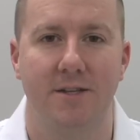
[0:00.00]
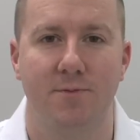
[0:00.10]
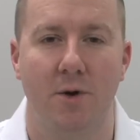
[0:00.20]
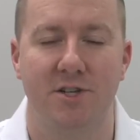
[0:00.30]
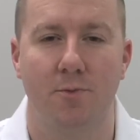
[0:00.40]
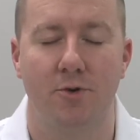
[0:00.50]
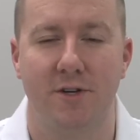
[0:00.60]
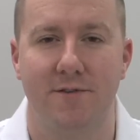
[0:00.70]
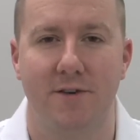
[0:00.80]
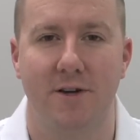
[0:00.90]
It's much more
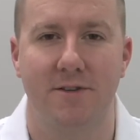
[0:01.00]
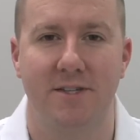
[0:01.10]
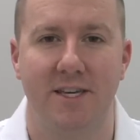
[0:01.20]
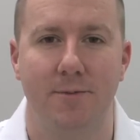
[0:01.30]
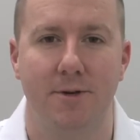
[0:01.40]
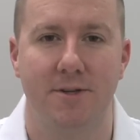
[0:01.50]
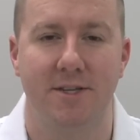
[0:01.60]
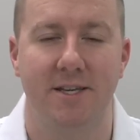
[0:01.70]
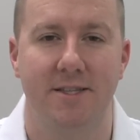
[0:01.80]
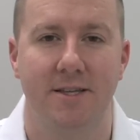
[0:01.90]
difficult to keep your
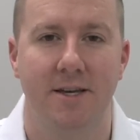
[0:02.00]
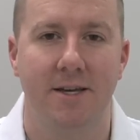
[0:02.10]
teeth